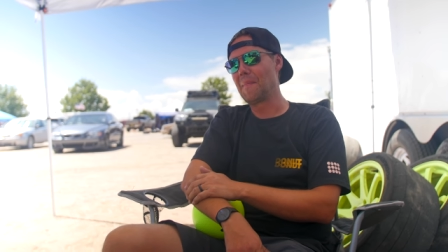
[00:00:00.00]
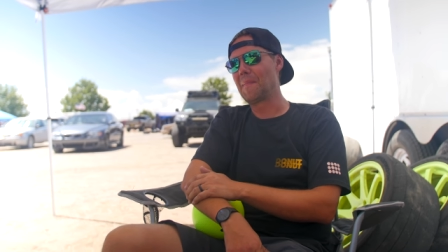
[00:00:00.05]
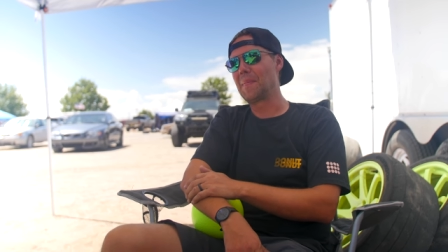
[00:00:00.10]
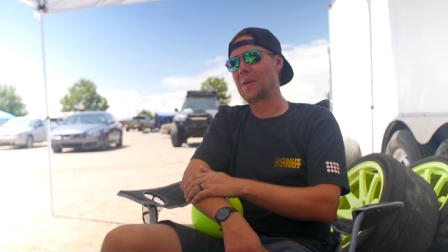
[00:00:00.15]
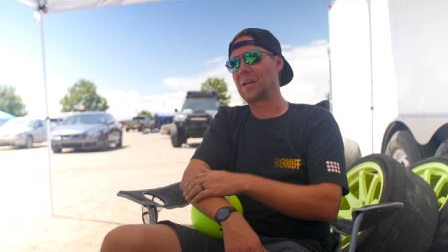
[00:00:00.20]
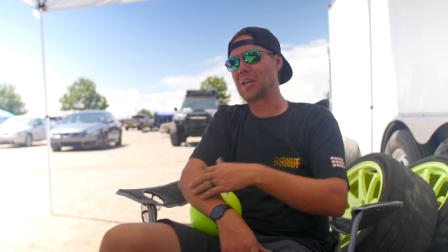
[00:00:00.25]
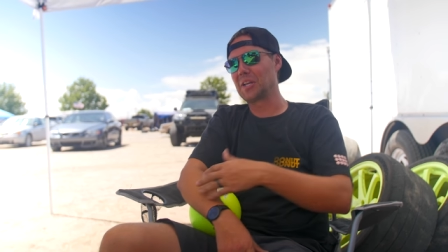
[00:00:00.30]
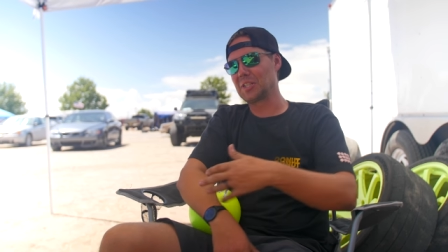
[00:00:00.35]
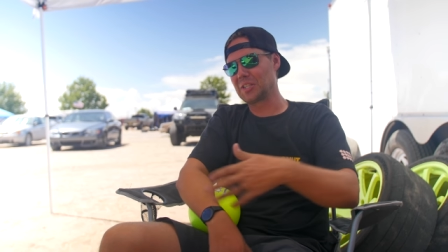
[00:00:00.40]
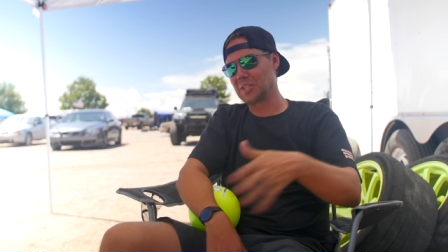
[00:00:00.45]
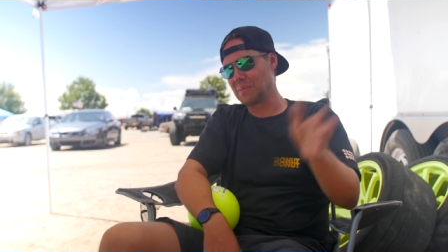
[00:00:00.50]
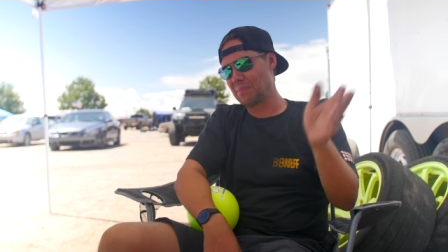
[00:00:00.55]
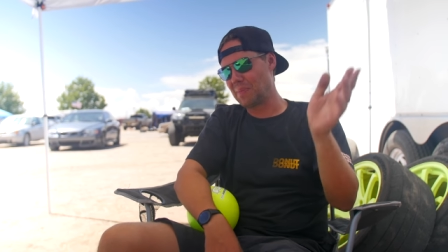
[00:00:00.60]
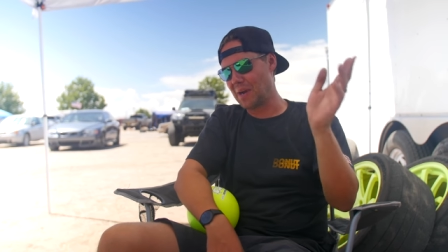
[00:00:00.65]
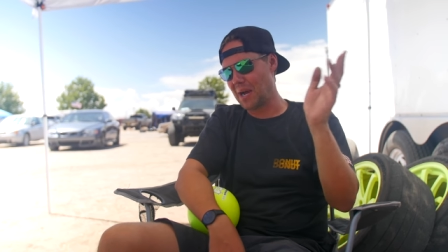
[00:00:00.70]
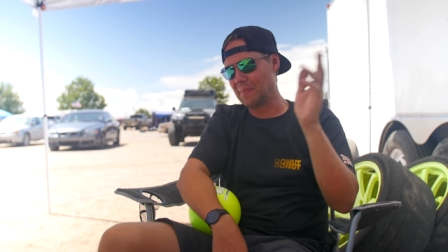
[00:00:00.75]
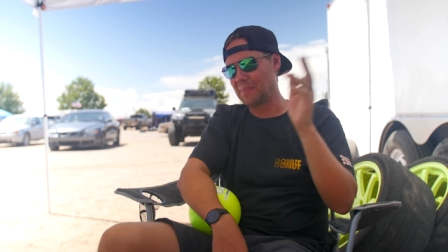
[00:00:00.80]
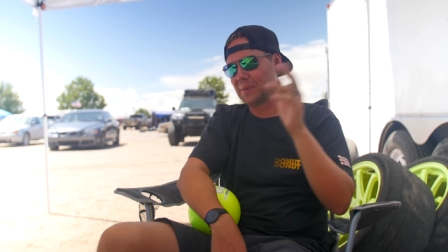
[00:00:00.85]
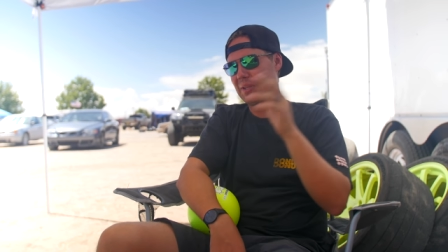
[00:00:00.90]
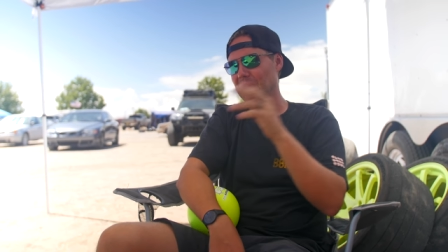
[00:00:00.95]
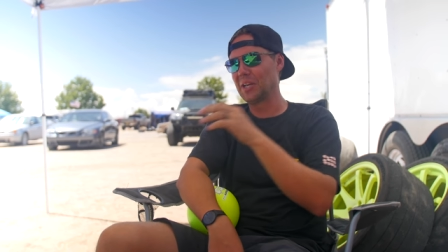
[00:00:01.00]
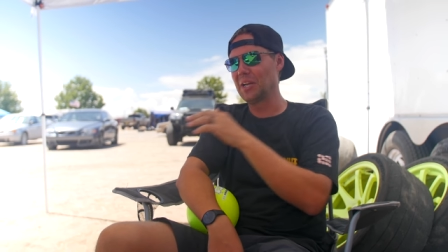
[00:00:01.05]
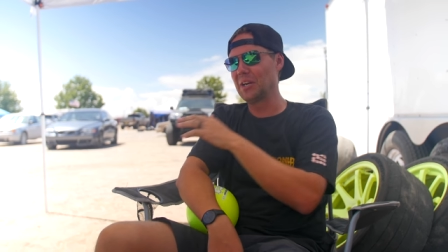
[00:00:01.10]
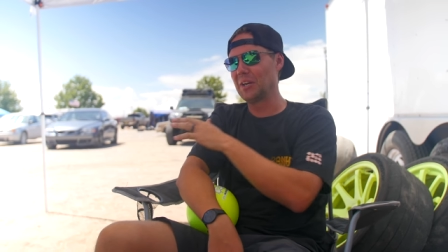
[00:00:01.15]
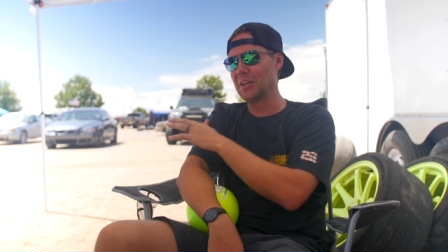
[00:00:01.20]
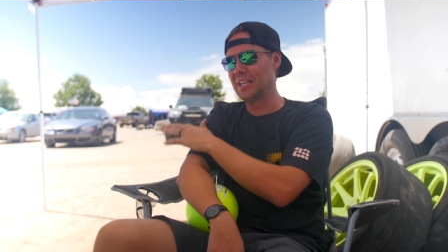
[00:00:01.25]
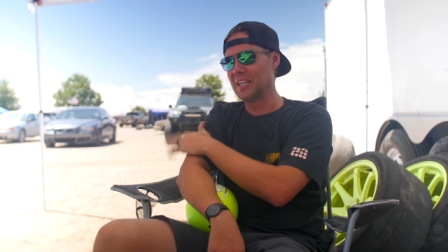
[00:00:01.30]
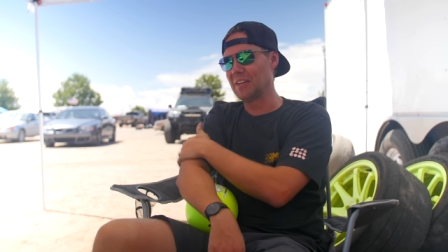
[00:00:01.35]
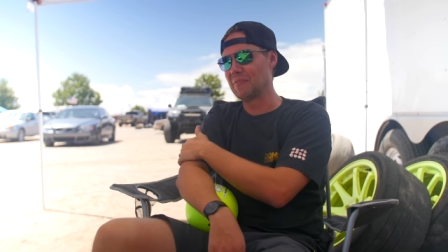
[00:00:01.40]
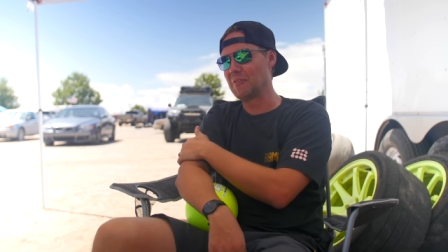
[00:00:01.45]
because of the
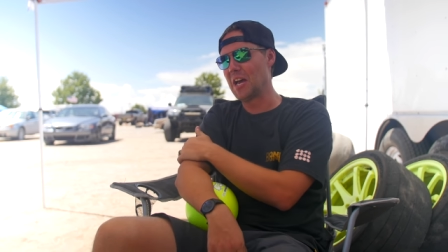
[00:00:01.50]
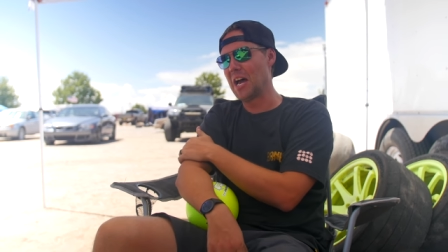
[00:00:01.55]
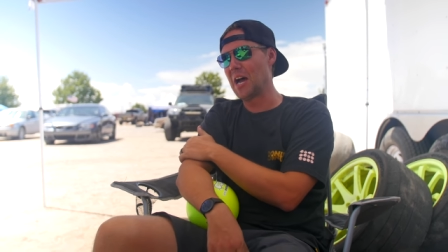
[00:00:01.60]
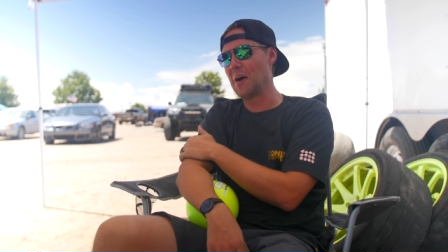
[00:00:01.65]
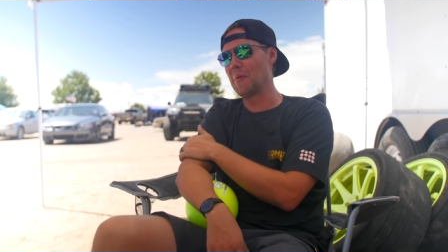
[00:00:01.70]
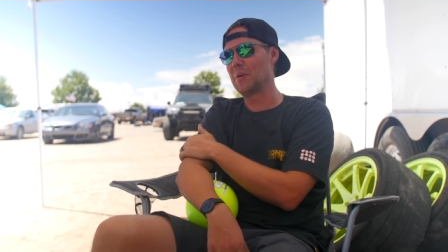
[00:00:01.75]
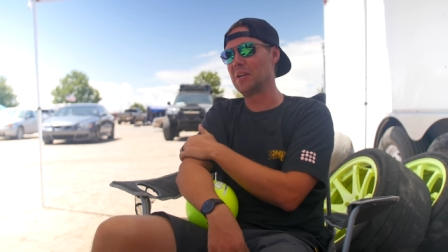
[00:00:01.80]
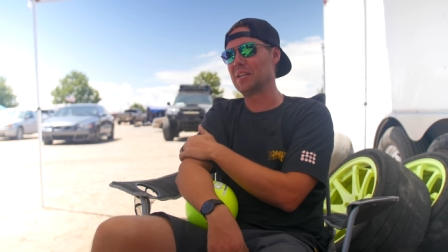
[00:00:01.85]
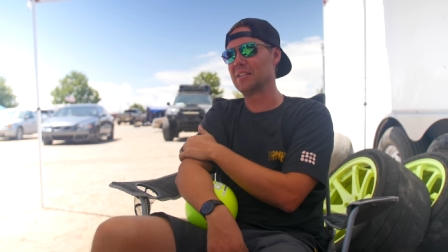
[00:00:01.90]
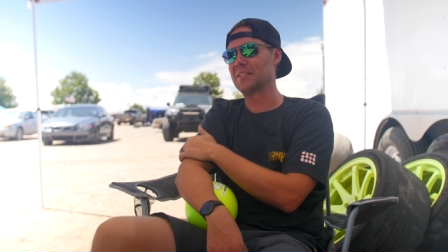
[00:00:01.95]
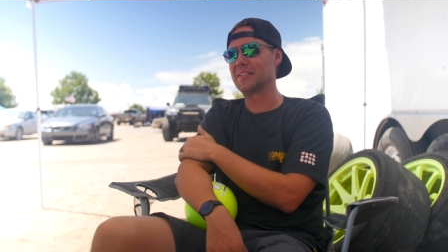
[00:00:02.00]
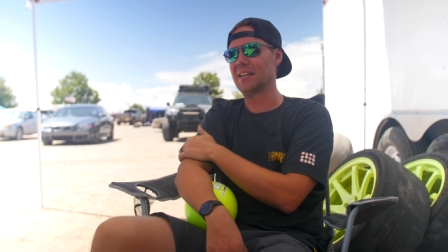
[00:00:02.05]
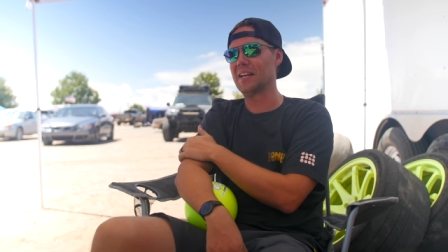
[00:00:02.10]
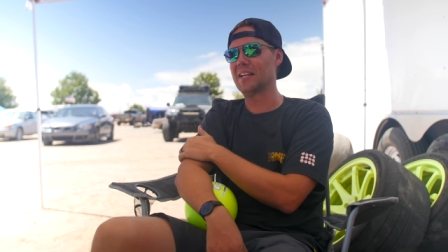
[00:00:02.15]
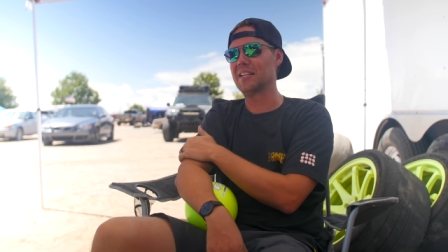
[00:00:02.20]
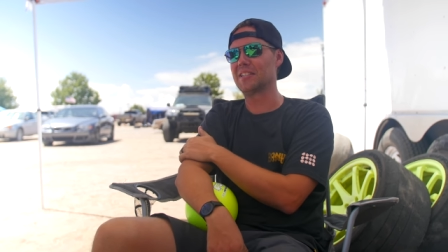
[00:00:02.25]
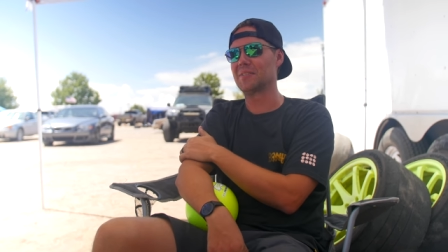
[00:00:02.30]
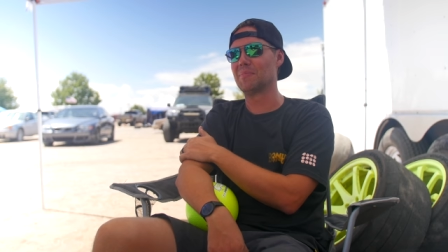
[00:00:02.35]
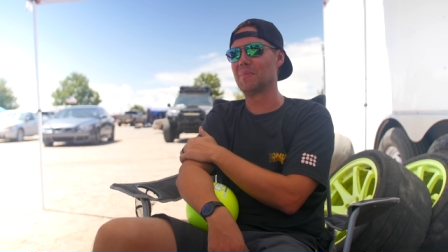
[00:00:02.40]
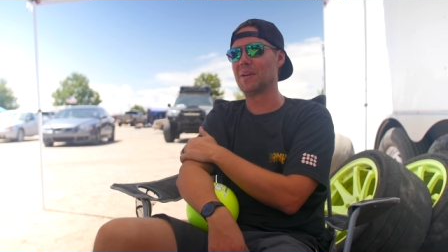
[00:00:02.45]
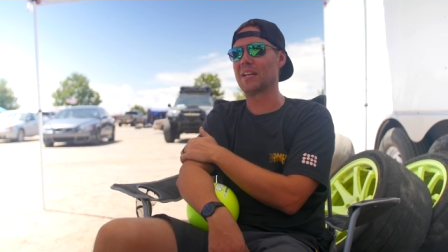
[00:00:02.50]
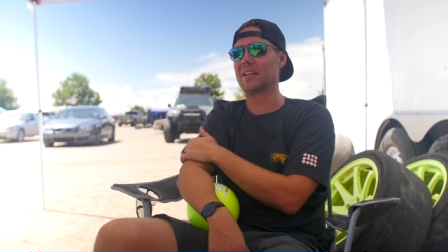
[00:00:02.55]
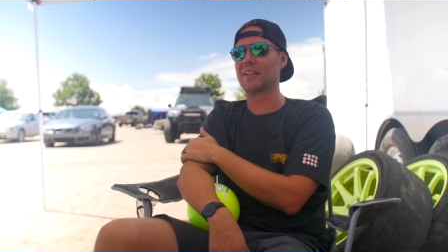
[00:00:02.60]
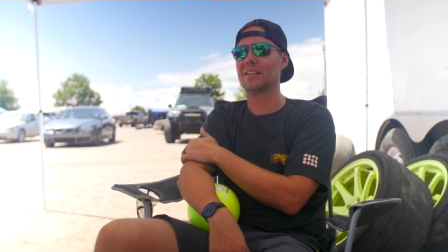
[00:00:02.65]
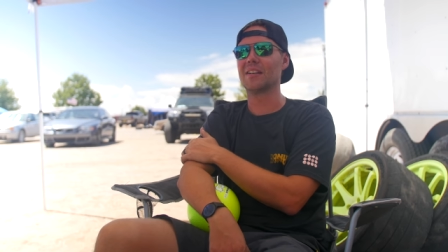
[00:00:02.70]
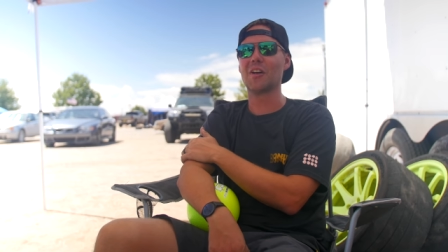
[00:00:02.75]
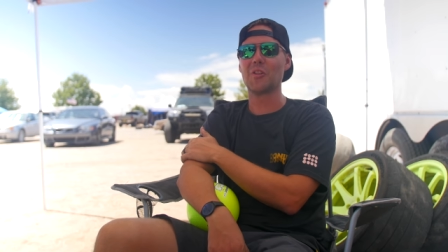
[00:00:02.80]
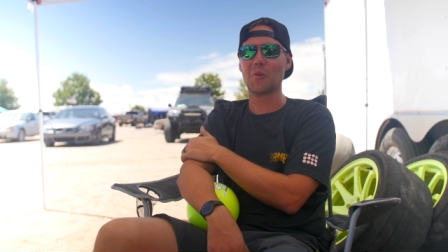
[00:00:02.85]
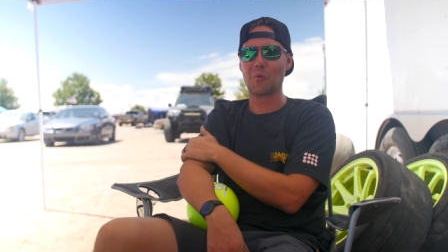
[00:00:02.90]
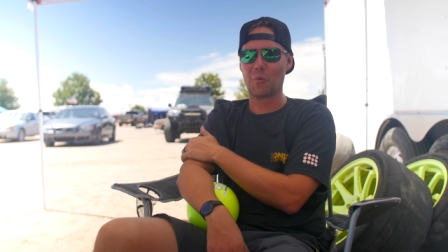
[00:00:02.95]
popularity of that, we decided to make
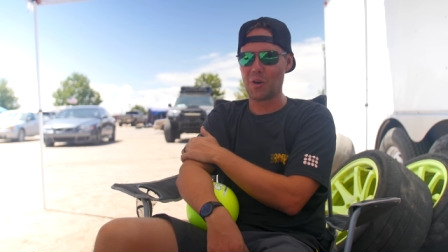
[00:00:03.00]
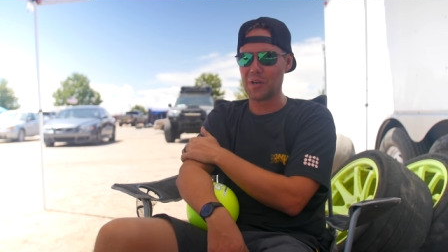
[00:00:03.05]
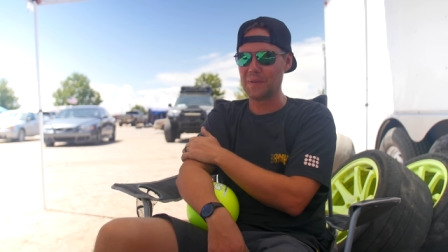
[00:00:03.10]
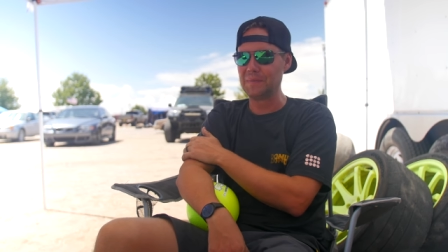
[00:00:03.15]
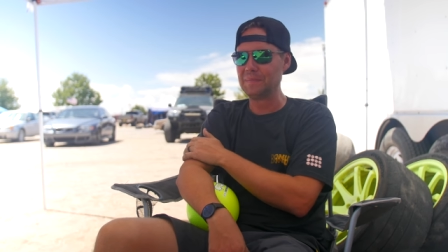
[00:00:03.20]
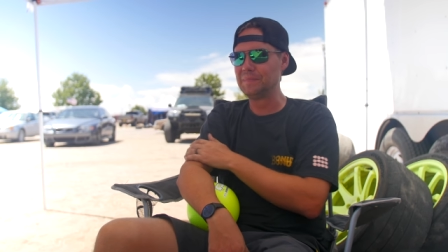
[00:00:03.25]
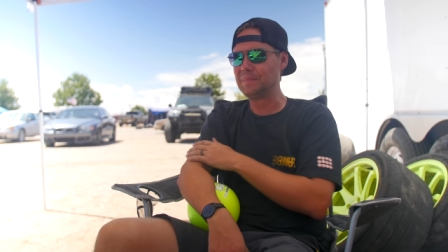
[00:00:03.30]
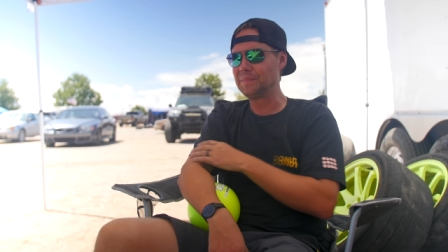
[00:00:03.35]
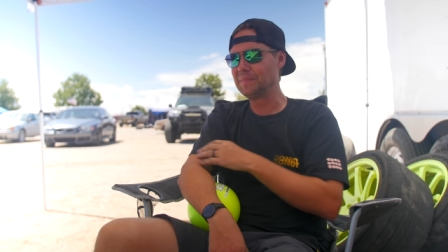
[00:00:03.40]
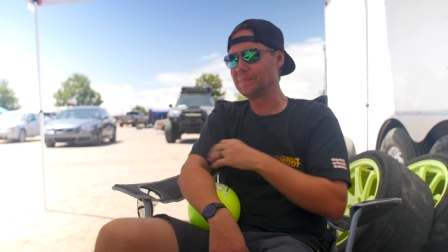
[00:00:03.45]
another one.